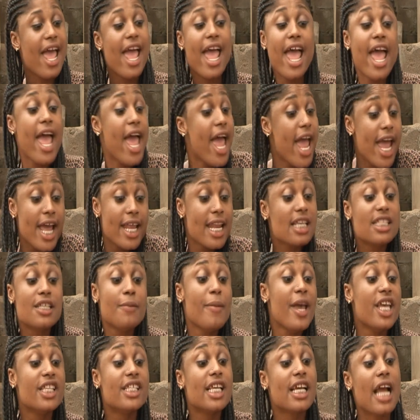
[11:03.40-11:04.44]
Nancy,
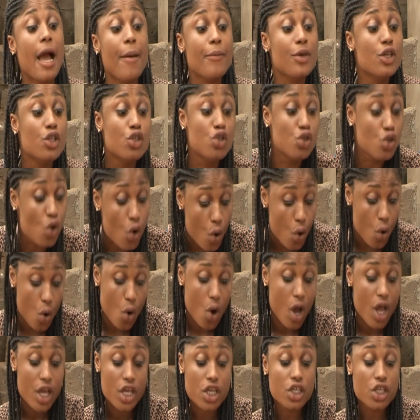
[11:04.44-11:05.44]
may you take am easy, oh.